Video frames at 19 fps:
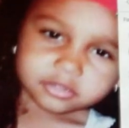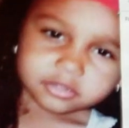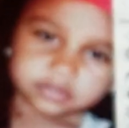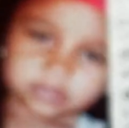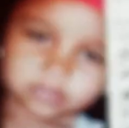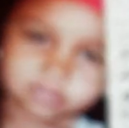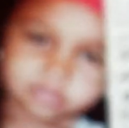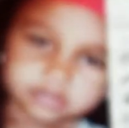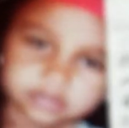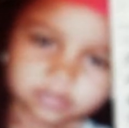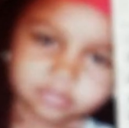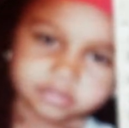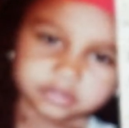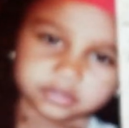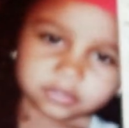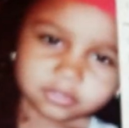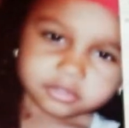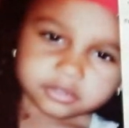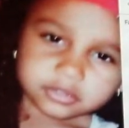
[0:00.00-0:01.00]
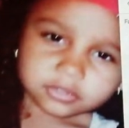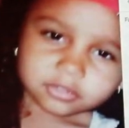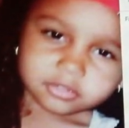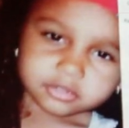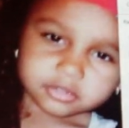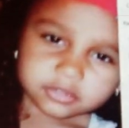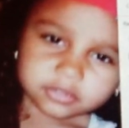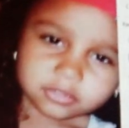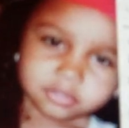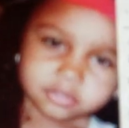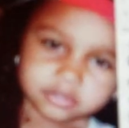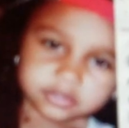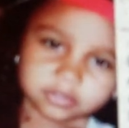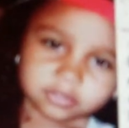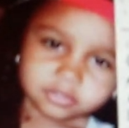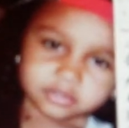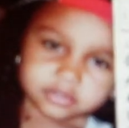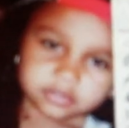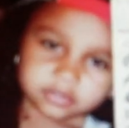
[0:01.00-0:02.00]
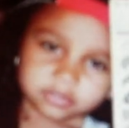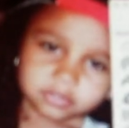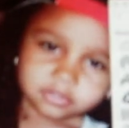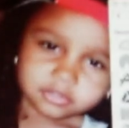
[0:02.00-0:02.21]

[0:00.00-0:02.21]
So I can hear the printer